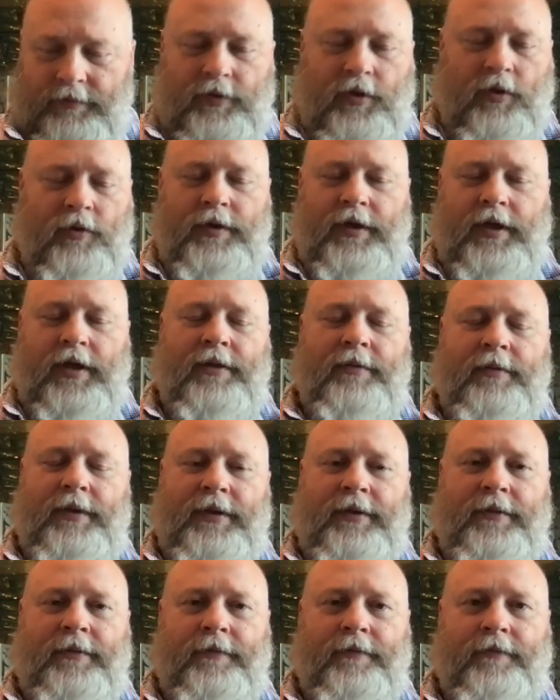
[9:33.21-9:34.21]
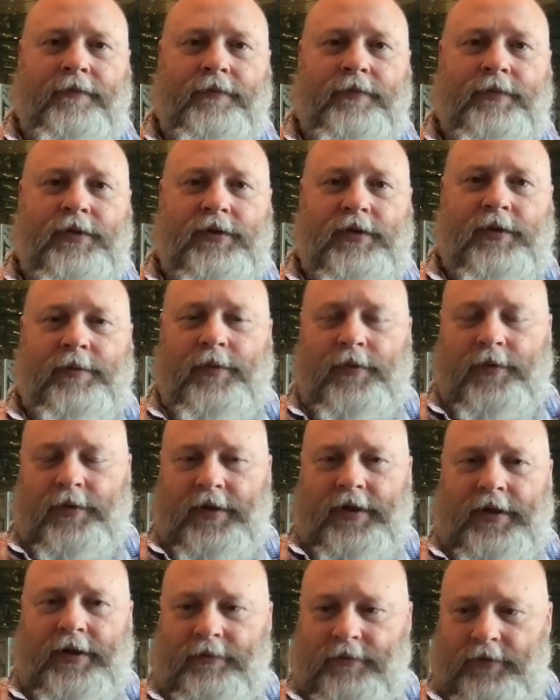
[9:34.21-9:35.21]
don't yell at me. Simple
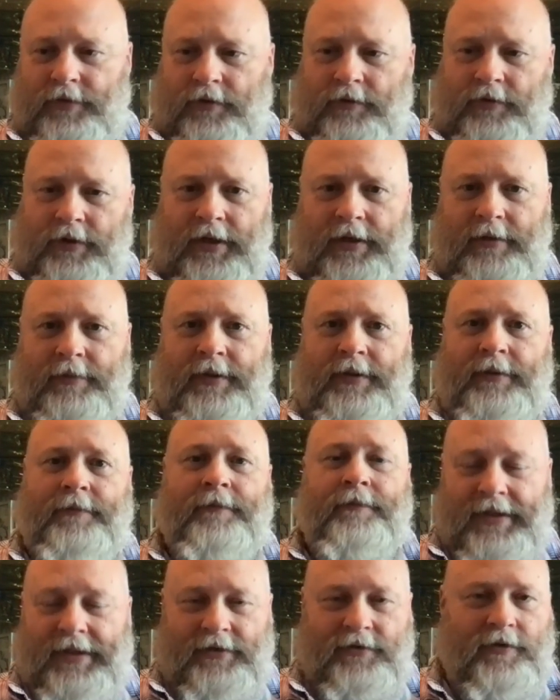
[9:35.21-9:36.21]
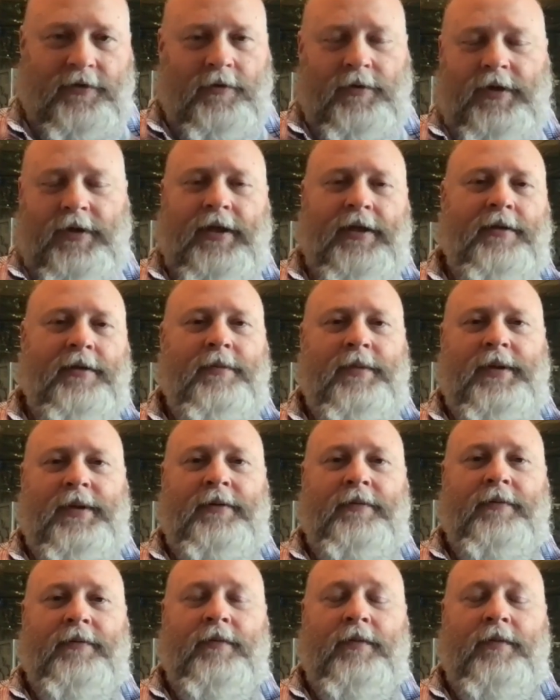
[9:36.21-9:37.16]
thing. Don't yell at me. Please don't yell at me.